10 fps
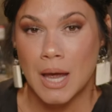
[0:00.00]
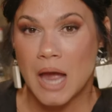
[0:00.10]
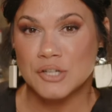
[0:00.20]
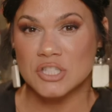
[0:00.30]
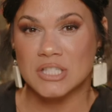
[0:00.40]

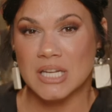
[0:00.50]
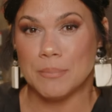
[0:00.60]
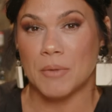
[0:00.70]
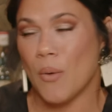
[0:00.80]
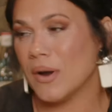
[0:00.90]
and just
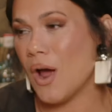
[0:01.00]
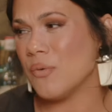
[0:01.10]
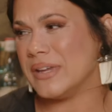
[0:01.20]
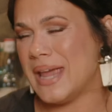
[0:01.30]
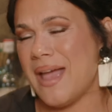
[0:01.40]
keep going.
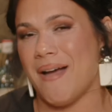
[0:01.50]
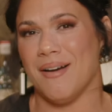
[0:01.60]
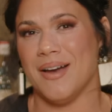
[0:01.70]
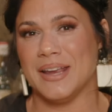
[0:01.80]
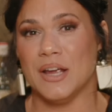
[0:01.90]
Oh, yeah,
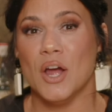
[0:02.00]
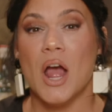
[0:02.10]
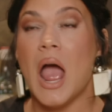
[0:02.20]
honey.